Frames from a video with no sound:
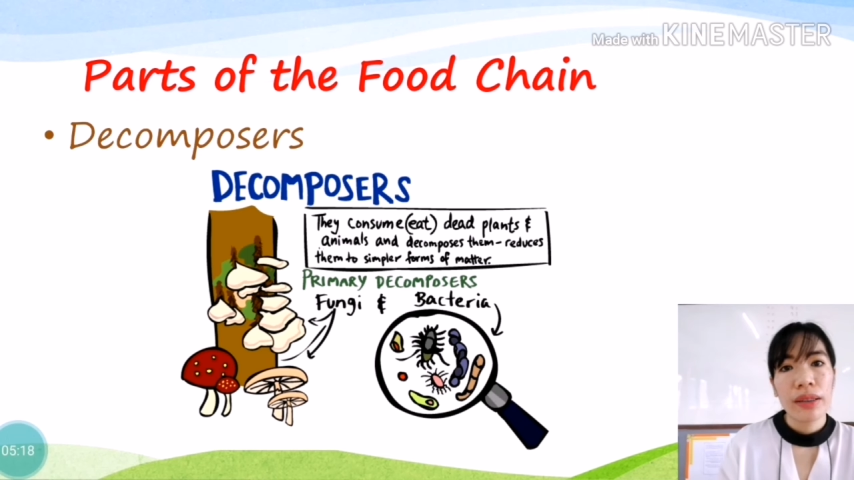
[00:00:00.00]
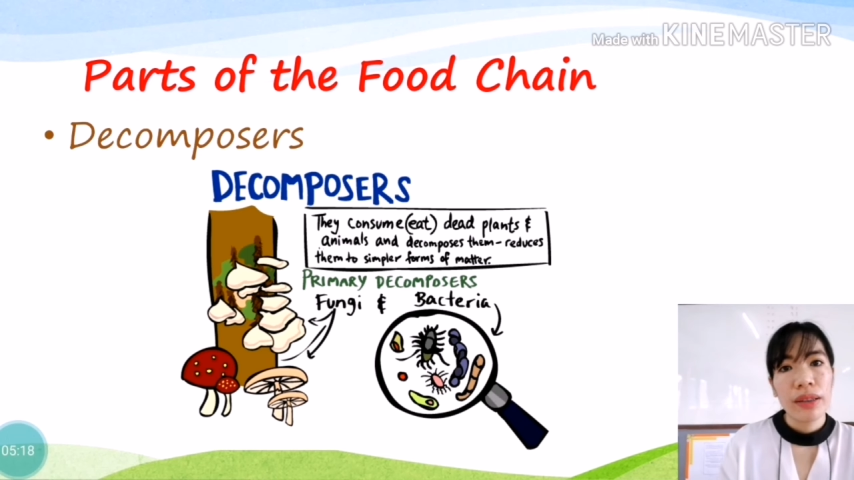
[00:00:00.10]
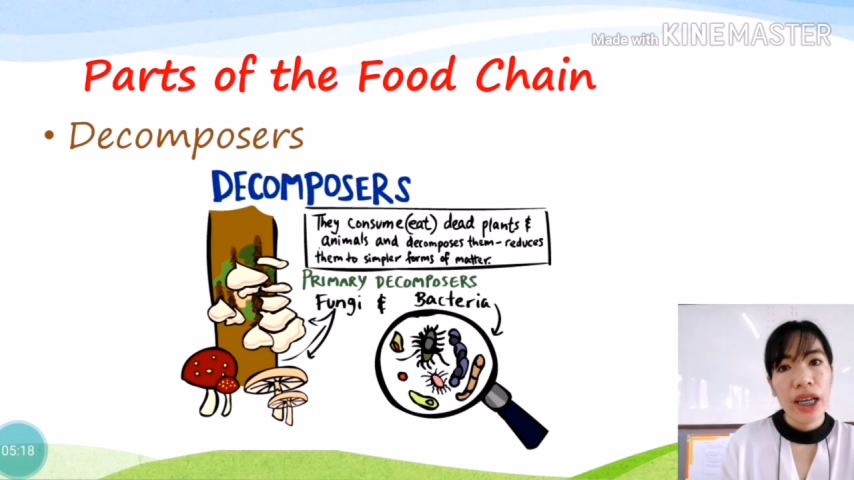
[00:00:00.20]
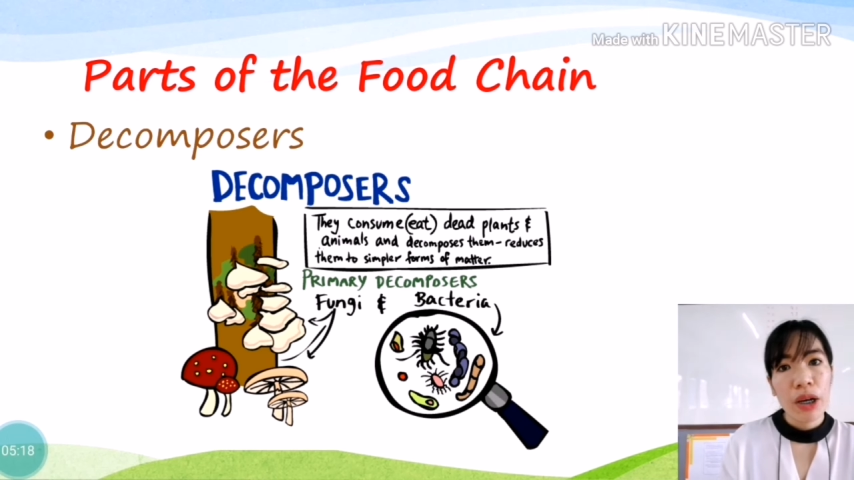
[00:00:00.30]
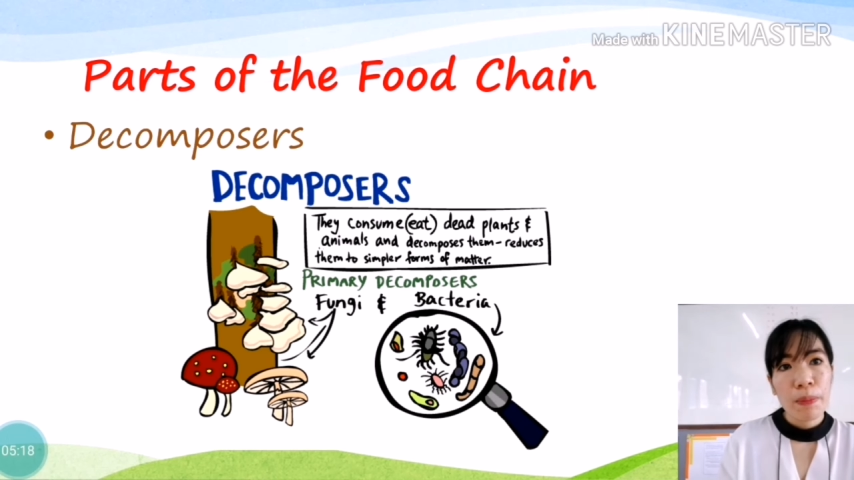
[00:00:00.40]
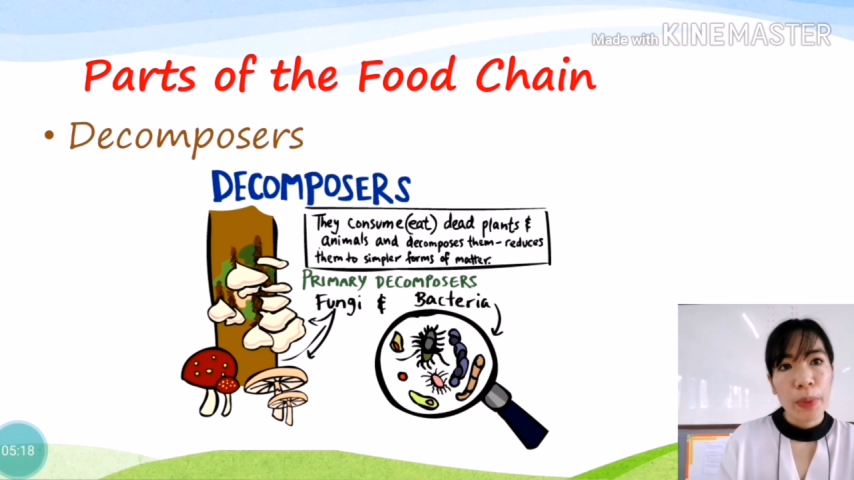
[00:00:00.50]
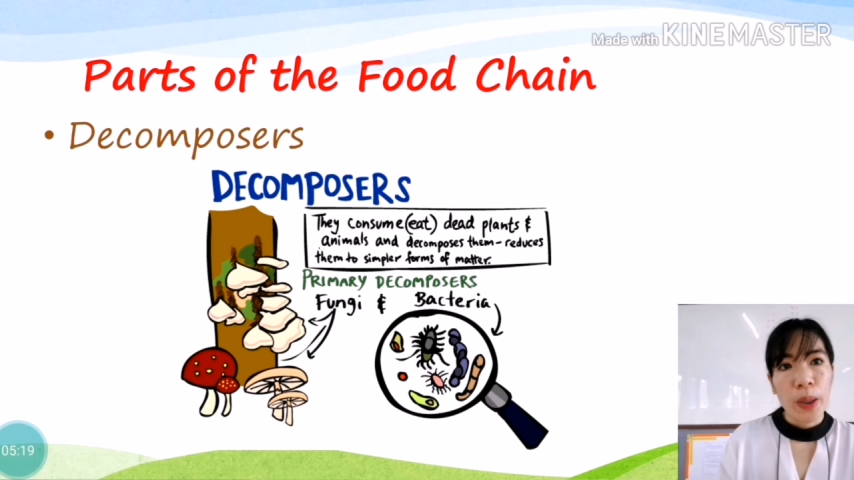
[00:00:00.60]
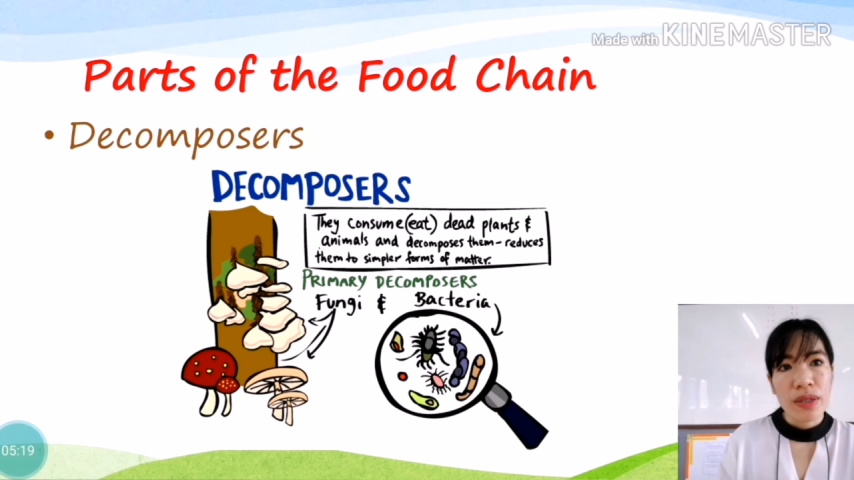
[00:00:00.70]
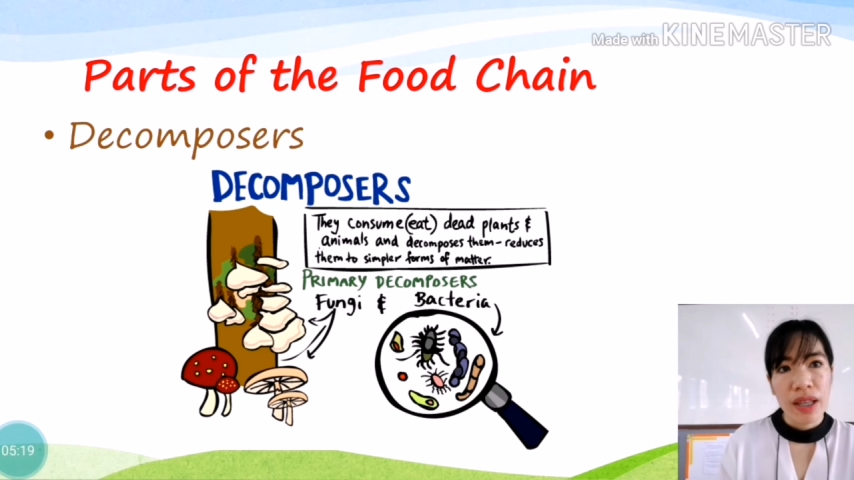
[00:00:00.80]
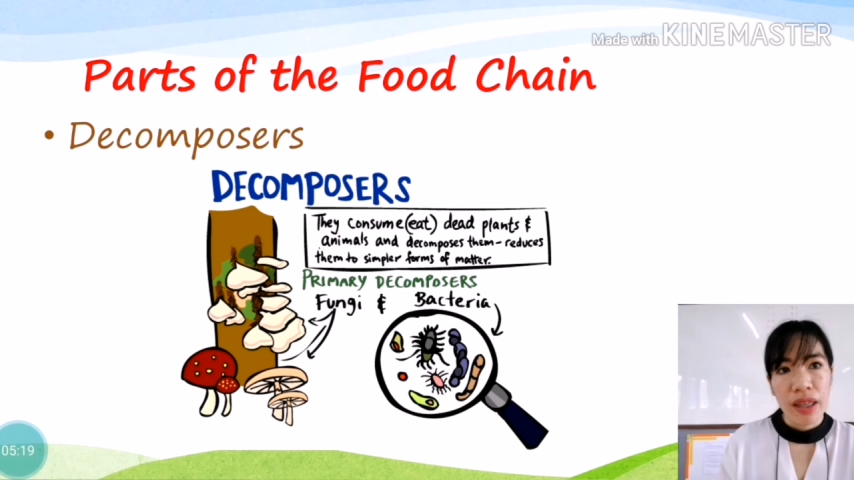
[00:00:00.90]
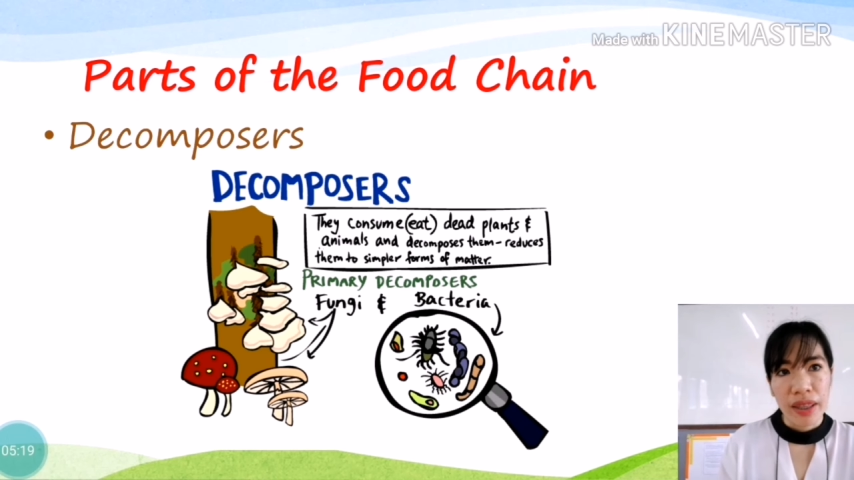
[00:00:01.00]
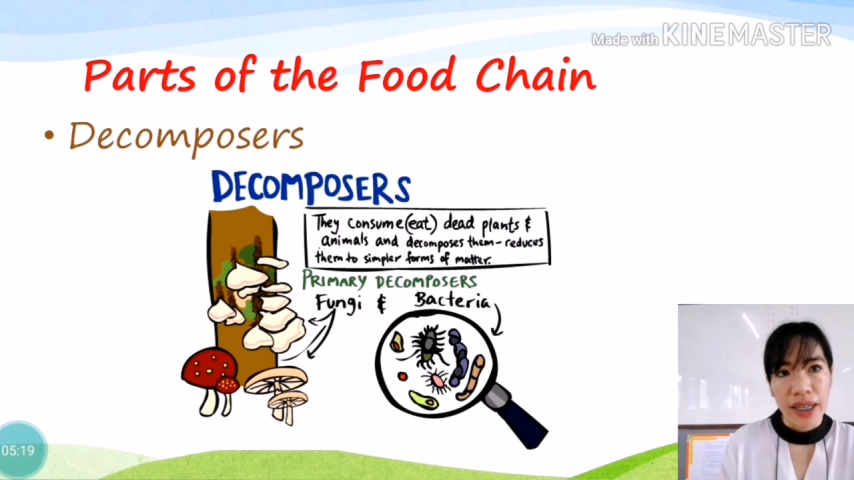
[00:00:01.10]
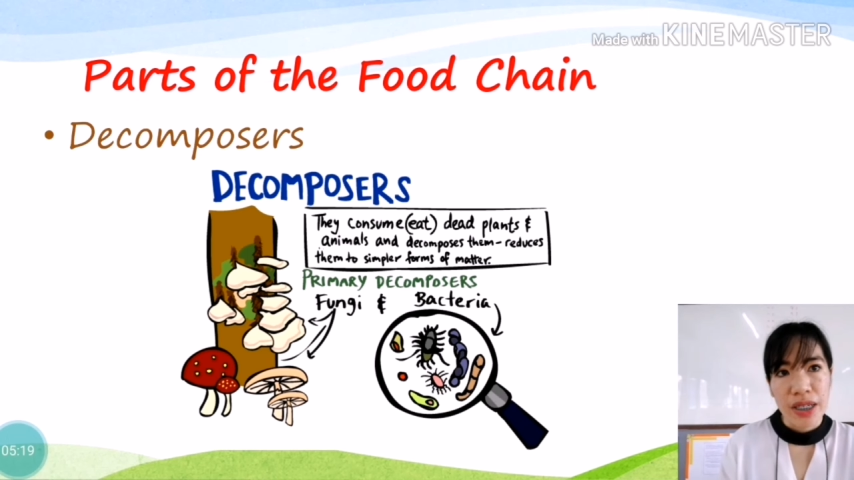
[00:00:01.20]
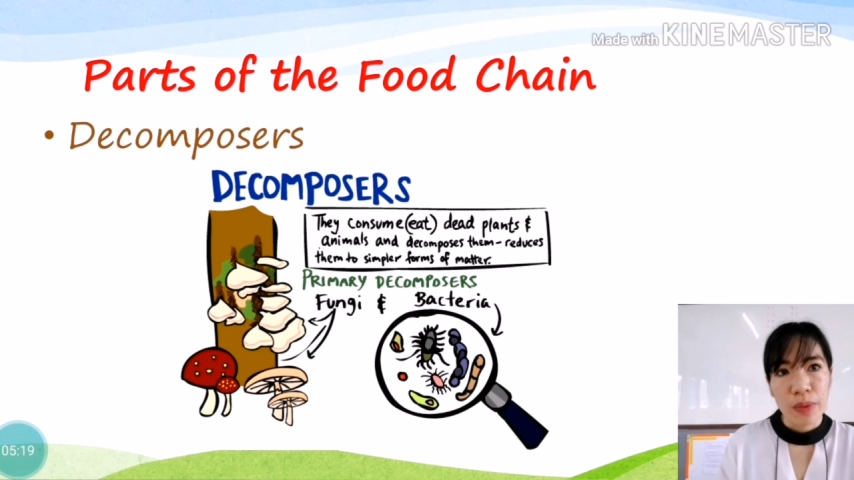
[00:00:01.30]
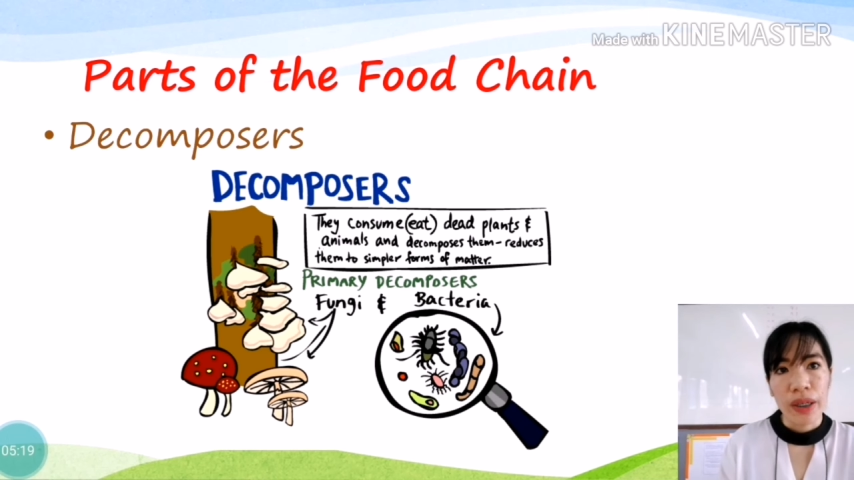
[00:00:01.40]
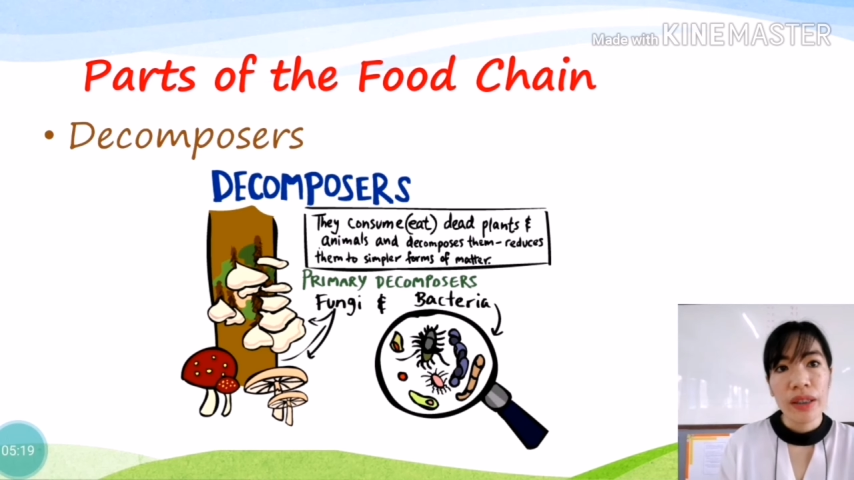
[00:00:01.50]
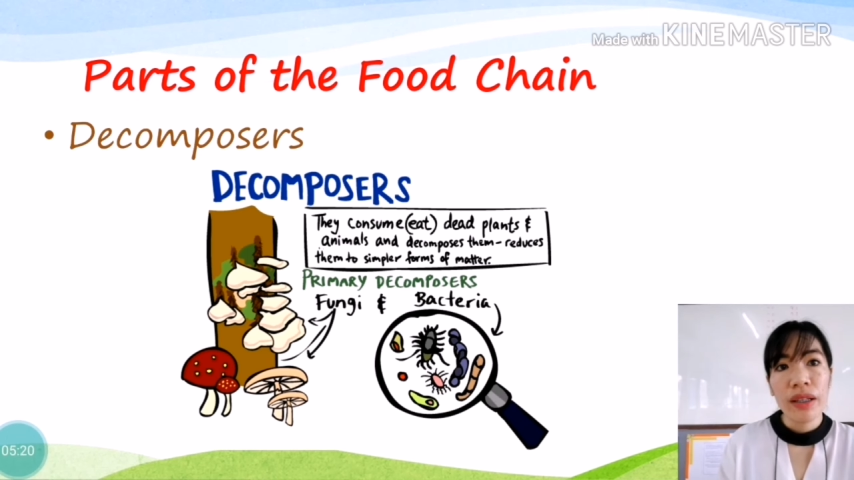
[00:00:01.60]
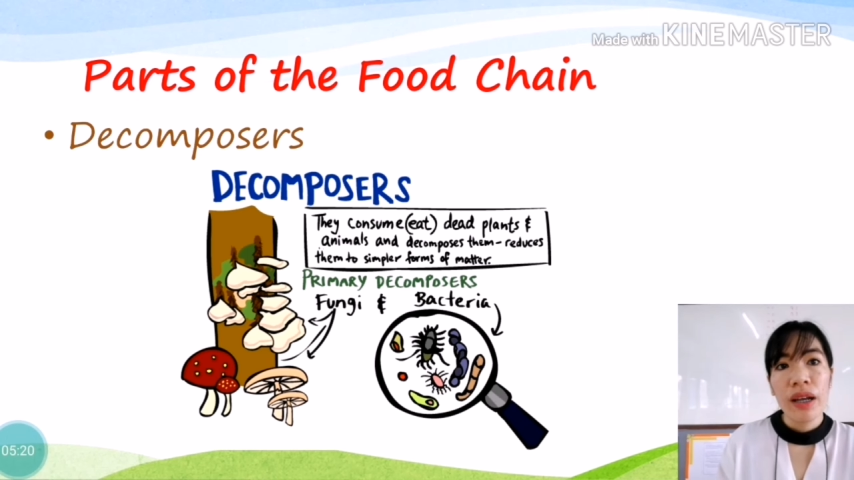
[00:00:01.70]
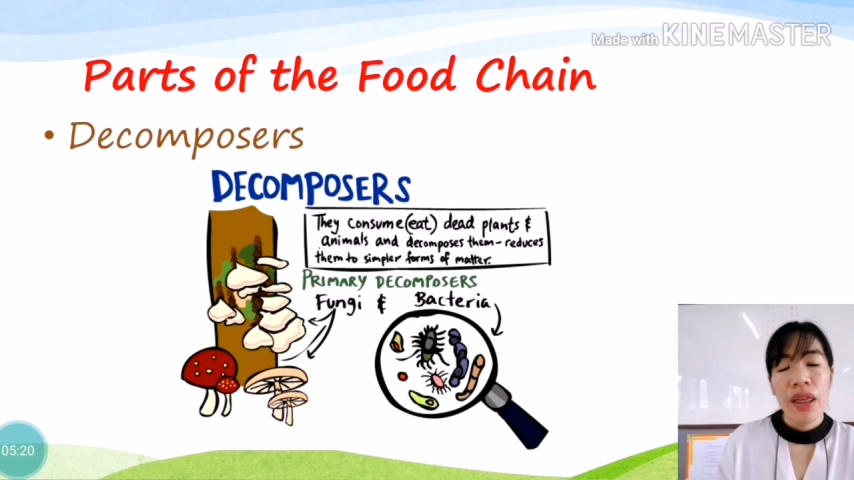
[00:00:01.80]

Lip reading: to decompose this one.